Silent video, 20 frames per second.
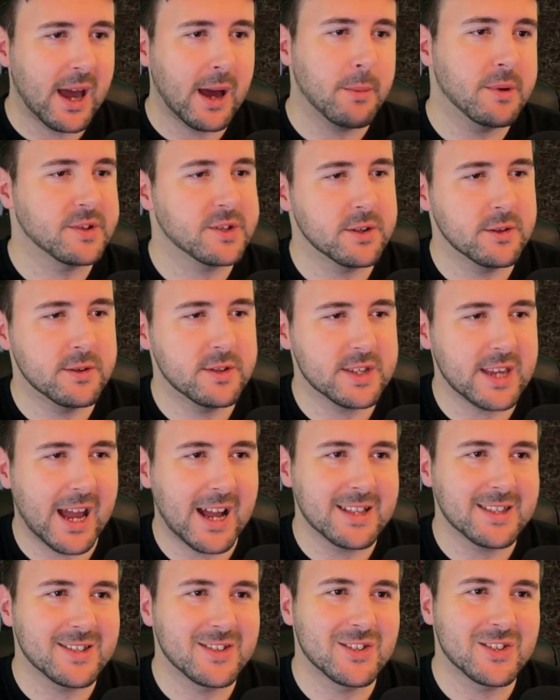Amazons,
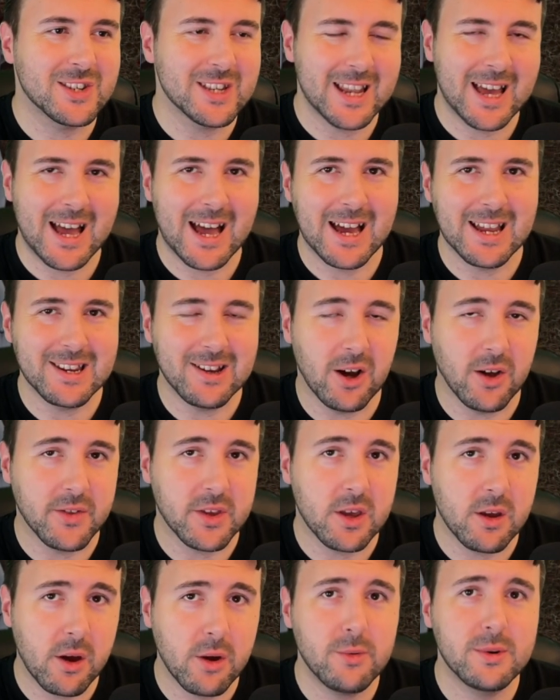and Slan are
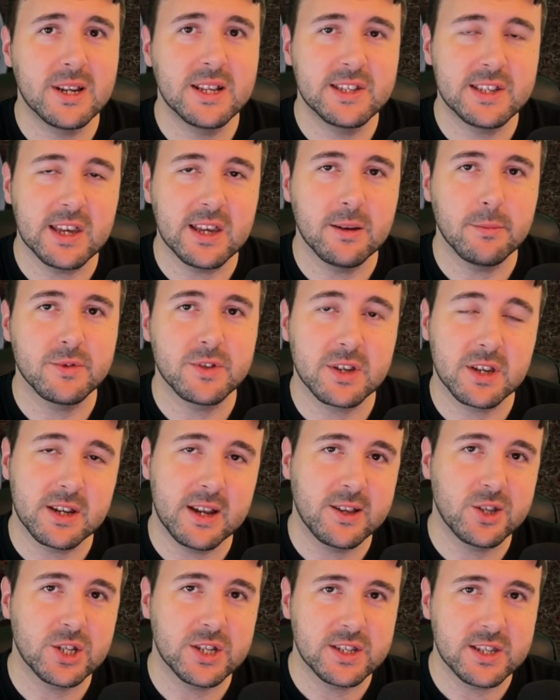the only teams that can
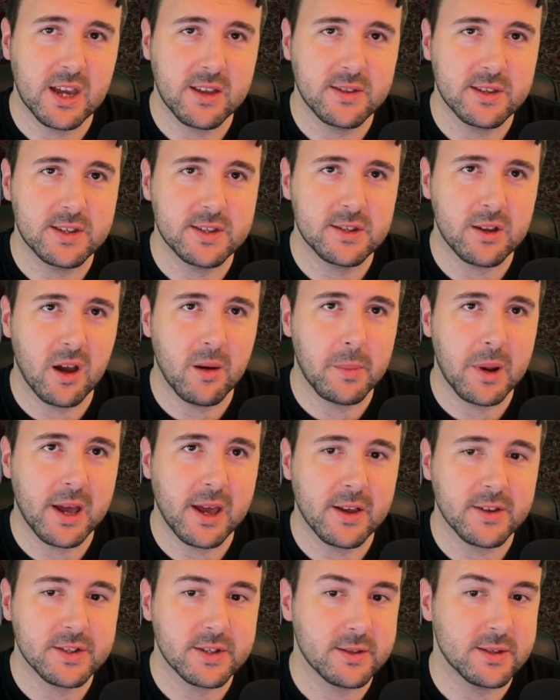actually take these star
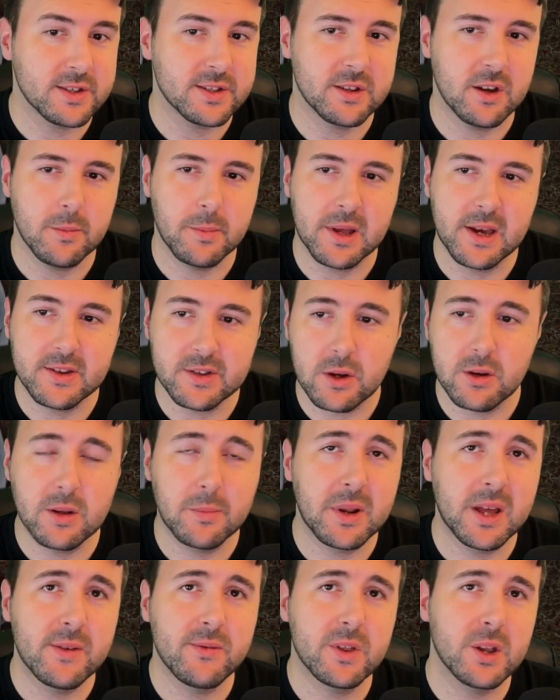players. The star players only
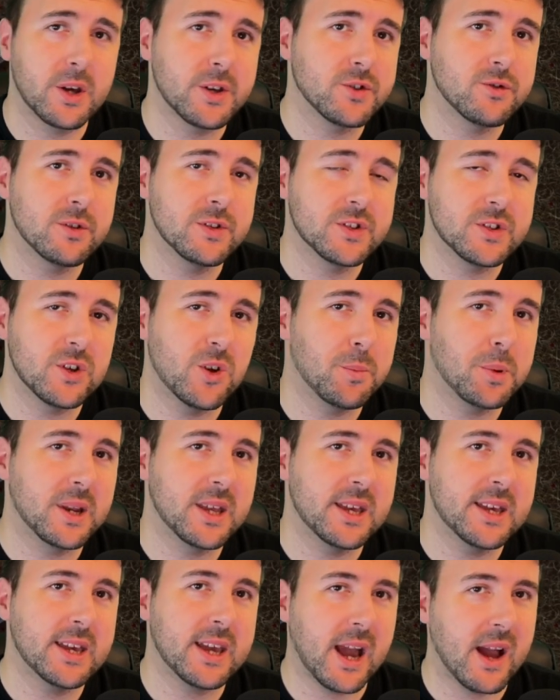play for the Lustrian Super
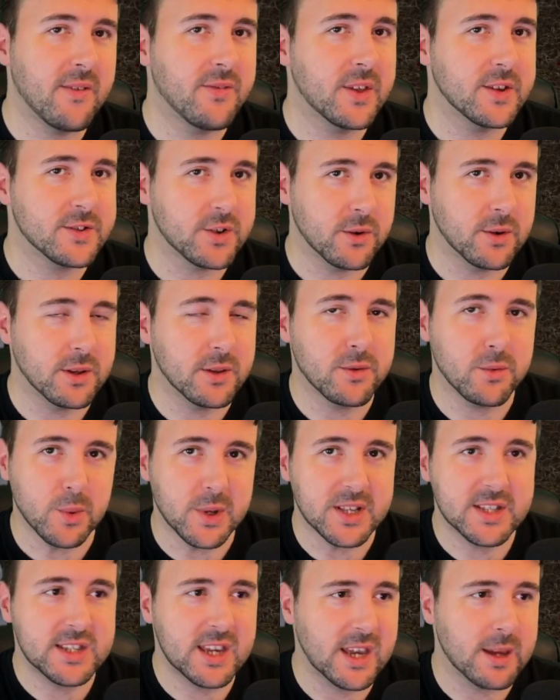League, and there's only
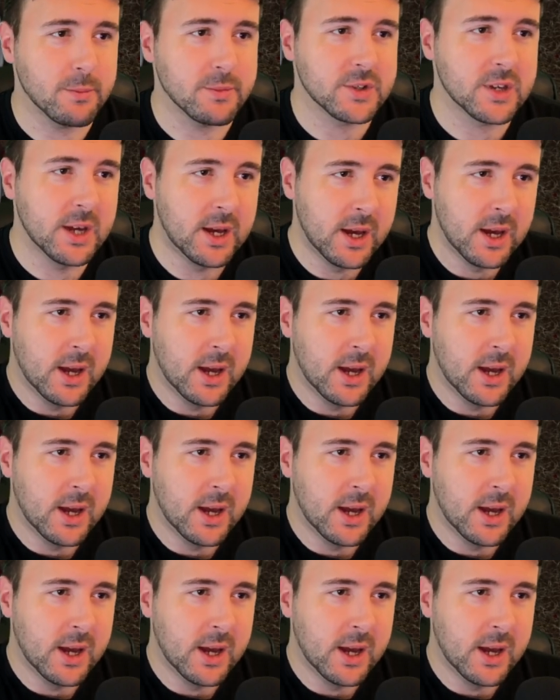three teams.